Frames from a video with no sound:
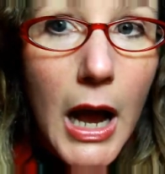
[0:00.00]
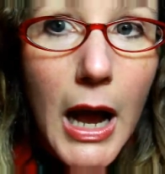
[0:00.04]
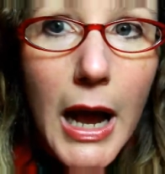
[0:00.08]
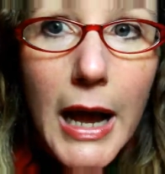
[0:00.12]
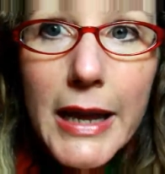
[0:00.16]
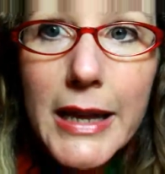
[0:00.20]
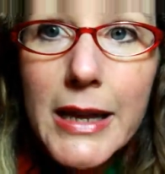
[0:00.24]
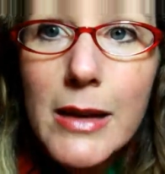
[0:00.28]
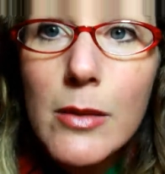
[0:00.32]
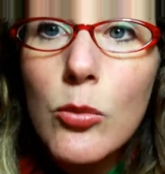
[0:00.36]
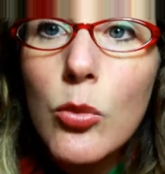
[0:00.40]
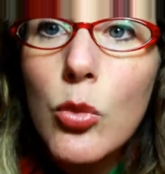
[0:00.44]

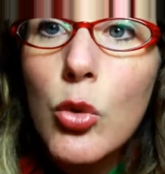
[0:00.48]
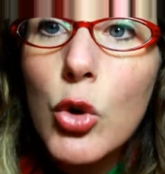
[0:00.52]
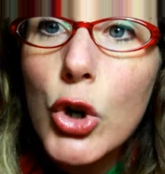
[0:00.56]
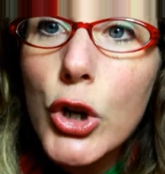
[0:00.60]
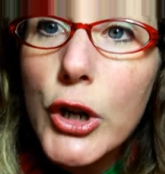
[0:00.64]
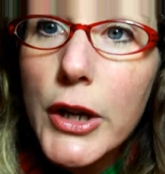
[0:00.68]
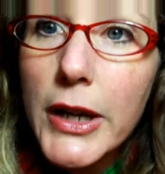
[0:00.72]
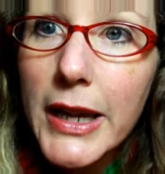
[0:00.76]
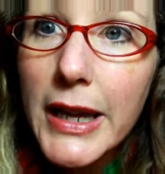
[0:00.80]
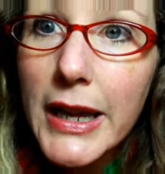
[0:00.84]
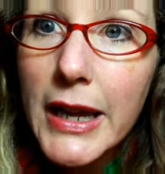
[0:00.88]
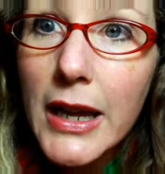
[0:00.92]
I am
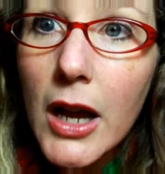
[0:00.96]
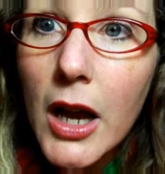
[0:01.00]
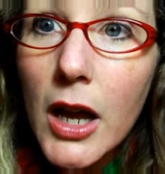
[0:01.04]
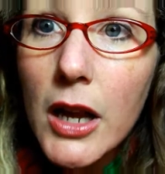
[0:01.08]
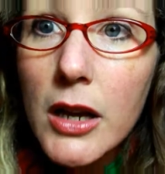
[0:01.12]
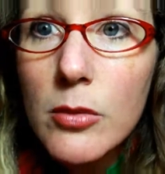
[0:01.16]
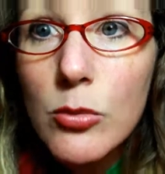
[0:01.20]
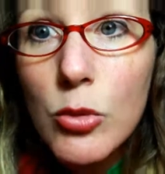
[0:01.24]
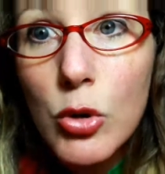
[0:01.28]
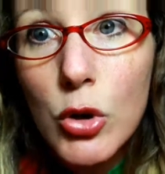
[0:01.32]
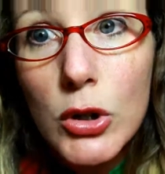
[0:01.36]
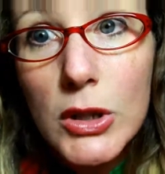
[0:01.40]
working
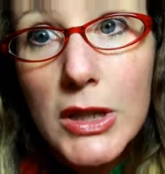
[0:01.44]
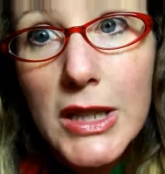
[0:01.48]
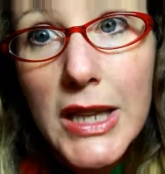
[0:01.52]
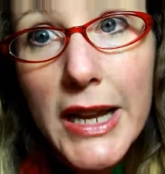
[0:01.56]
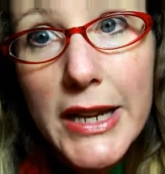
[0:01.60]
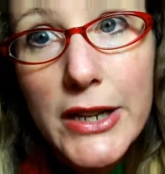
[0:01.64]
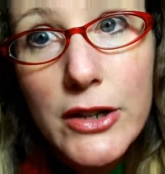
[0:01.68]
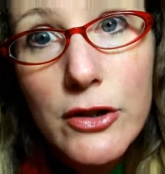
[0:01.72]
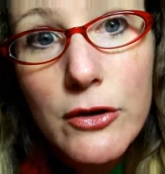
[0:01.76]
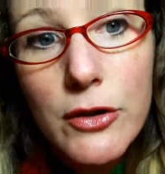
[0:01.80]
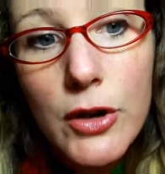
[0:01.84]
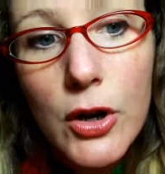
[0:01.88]
on a more
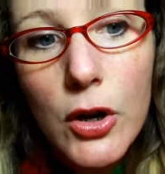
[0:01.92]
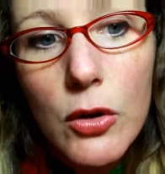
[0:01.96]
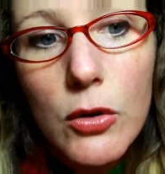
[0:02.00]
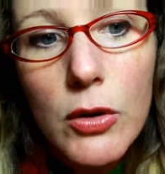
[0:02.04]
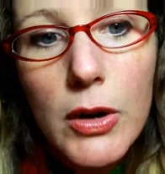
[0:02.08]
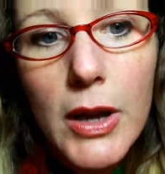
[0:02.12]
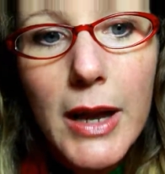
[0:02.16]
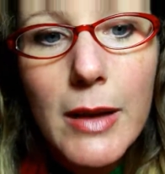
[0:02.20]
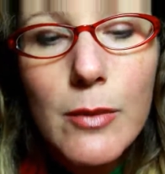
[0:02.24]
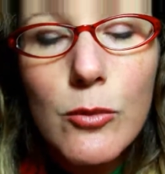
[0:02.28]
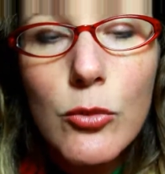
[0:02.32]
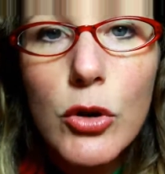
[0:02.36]
lighter
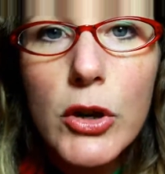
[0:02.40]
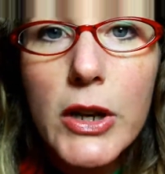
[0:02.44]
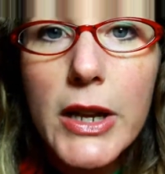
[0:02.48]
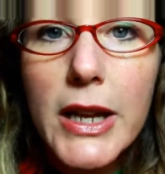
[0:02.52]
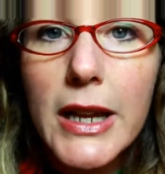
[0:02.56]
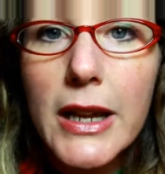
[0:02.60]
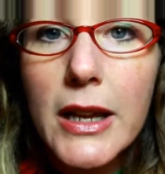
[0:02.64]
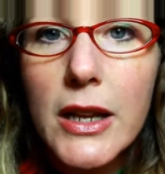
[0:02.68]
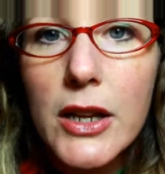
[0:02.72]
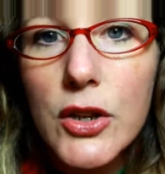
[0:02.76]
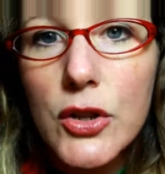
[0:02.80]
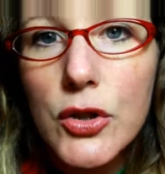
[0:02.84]
note. I'm
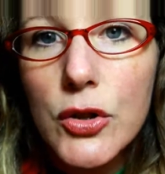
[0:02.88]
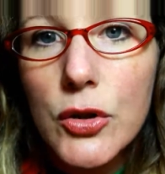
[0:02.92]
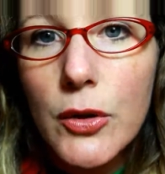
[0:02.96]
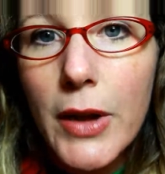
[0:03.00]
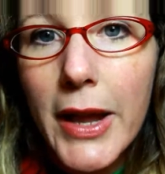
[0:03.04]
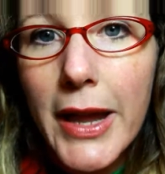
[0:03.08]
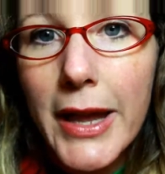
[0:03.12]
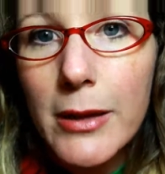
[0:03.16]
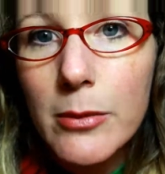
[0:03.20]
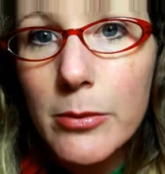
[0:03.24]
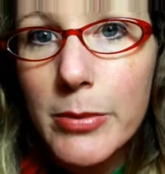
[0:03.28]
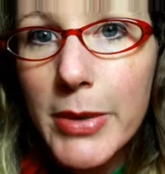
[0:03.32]
working on a new
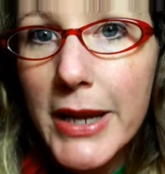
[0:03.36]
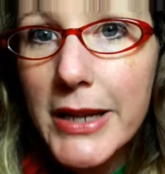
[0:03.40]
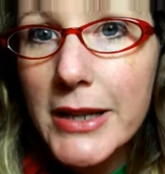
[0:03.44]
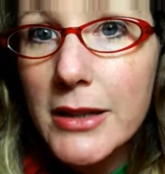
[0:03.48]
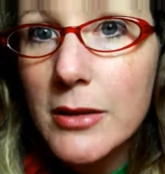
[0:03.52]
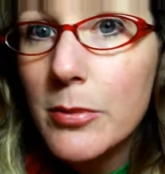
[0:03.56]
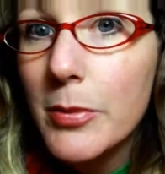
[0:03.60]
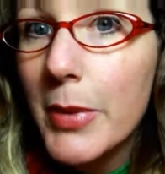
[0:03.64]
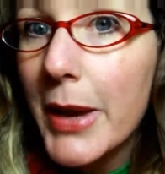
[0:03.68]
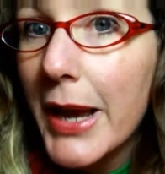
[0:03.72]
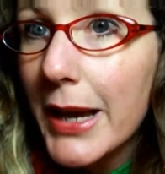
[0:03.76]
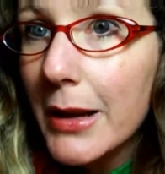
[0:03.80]

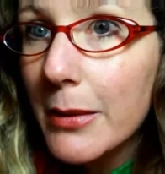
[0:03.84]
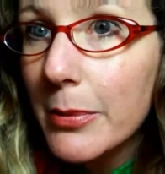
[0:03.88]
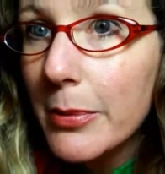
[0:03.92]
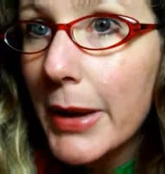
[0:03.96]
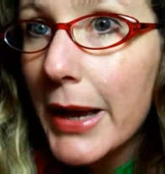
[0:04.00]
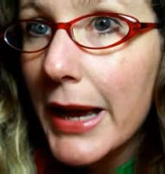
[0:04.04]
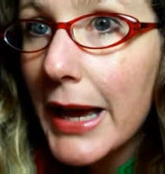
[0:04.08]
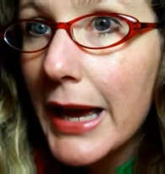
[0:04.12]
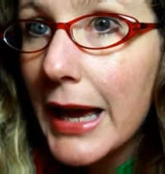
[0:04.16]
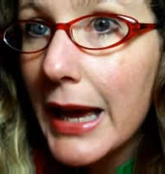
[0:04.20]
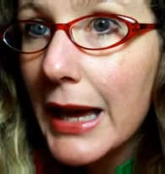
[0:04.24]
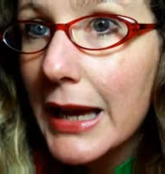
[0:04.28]
hand-painted
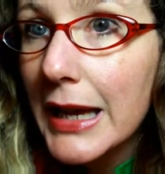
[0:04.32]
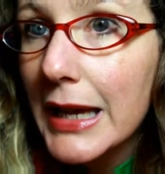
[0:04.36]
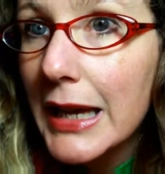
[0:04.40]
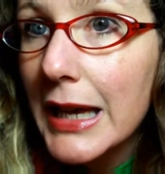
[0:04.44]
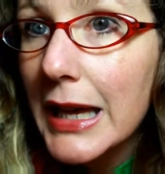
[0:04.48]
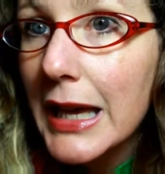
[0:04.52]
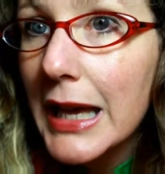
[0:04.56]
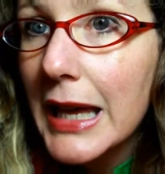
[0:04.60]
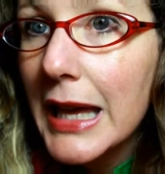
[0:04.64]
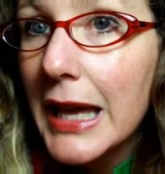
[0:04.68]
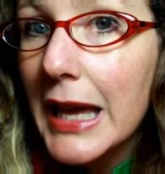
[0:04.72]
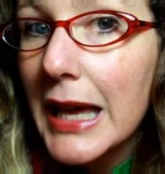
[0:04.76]
backpack
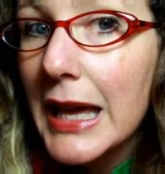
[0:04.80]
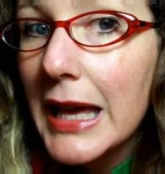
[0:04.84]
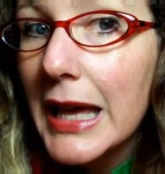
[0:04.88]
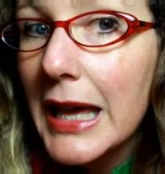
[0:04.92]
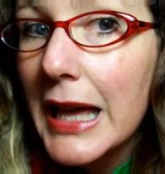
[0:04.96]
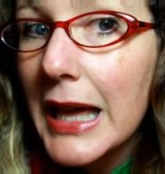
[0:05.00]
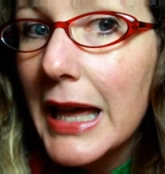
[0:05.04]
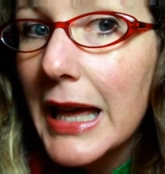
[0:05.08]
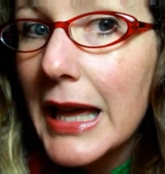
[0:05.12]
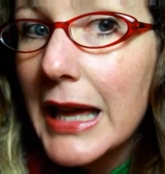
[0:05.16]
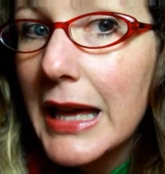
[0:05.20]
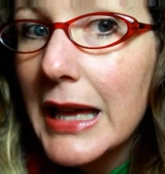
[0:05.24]

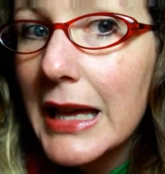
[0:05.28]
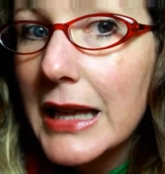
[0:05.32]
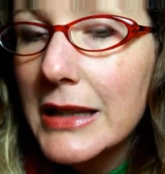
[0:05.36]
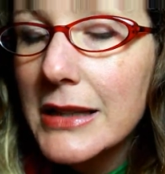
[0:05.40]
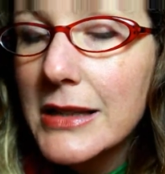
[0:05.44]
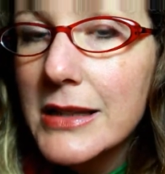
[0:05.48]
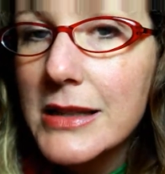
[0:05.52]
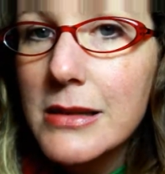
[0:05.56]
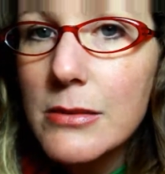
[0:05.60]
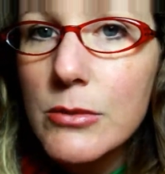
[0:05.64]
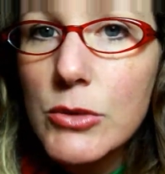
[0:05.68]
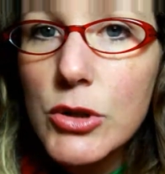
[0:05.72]

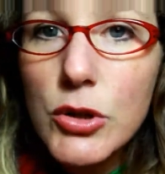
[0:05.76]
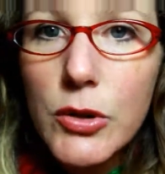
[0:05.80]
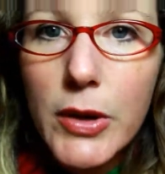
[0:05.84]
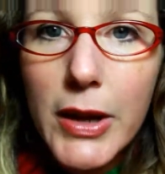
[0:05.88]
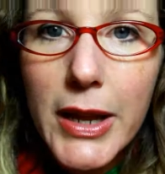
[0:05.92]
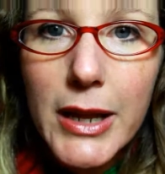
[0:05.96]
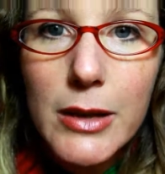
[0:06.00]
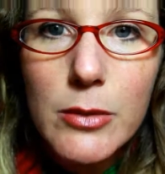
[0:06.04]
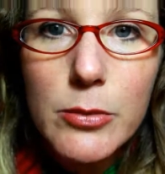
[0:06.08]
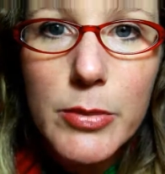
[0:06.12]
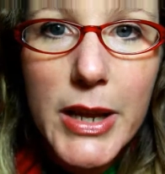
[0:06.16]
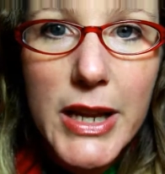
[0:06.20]
and some new
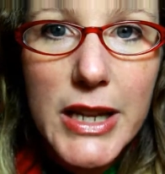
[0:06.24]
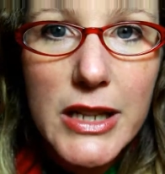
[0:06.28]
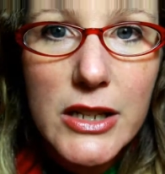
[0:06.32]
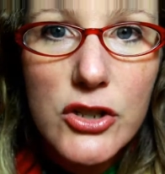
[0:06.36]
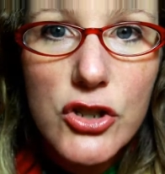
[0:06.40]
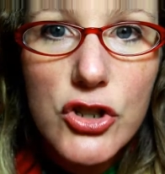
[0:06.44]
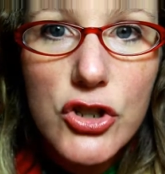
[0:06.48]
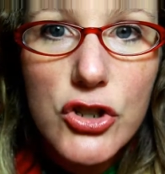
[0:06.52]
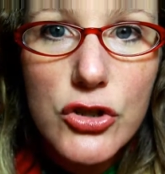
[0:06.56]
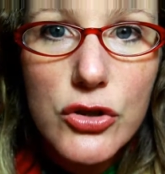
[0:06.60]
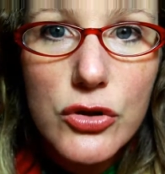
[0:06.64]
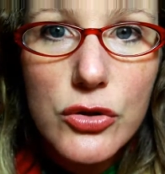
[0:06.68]

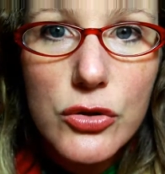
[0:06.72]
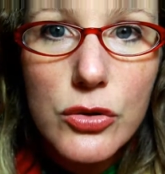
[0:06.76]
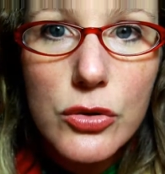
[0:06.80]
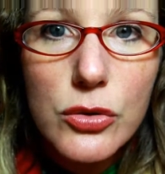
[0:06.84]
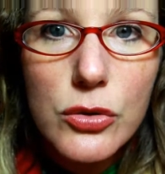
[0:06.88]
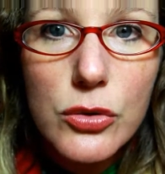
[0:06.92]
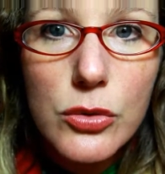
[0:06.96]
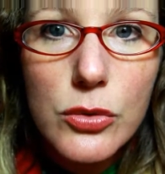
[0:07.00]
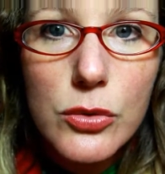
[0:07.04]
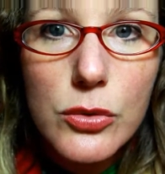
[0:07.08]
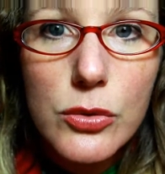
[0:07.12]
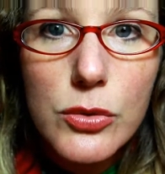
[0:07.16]
hand-painted
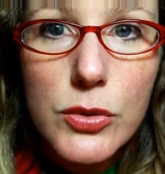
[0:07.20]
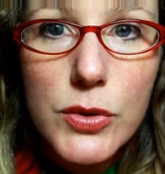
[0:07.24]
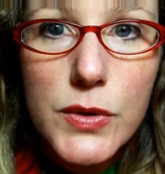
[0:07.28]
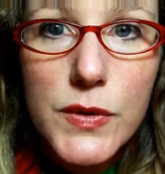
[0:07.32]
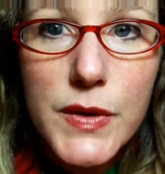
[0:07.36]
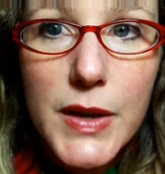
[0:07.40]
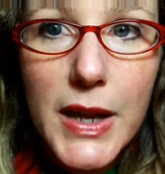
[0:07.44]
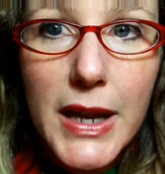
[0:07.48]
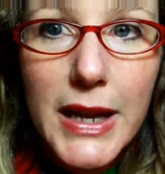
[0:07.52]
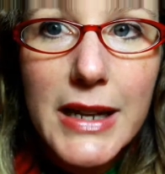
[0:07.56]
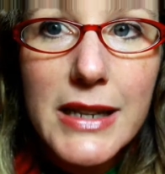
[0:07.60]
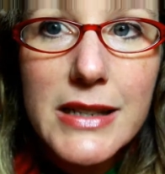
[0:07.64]

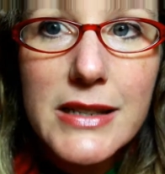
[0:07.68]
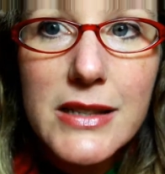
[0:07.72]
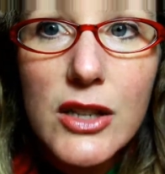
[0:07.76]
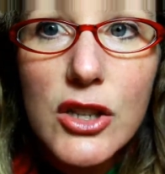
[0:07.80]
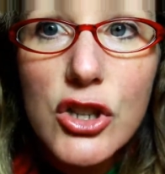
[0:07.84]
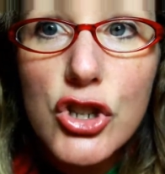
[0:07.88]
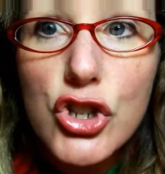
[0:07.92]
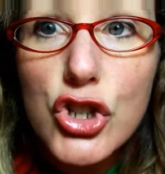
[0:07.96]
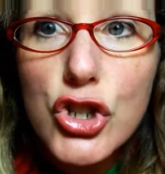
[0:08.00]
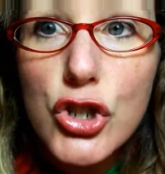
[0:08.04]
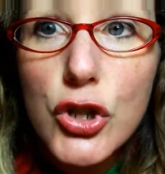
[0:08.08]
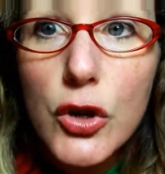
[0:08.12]
shoes. I guess
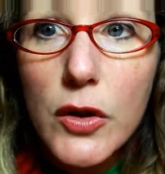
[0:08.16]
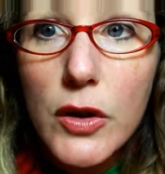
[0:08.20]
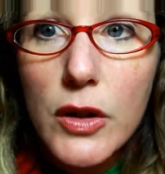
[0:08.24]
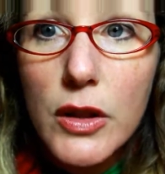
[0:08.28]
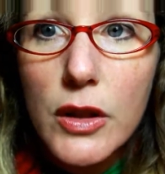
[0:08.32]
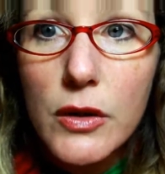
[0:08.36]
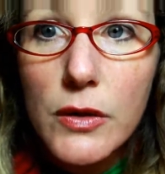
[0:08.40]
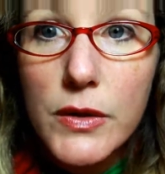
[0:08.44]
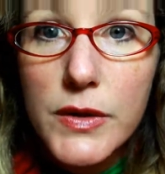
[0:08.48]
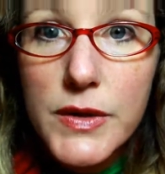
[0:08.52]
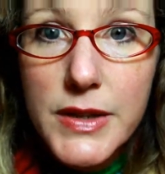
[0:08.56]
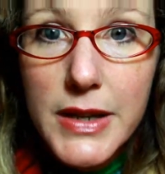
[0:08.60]
I'll show you
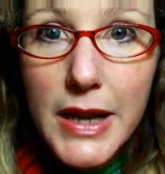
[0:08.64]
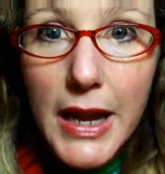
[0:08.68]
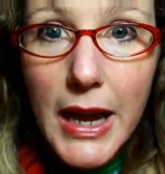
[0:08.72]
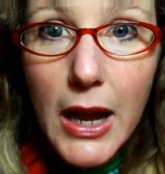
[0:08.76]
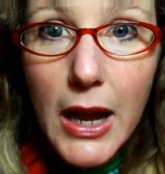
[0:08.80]
those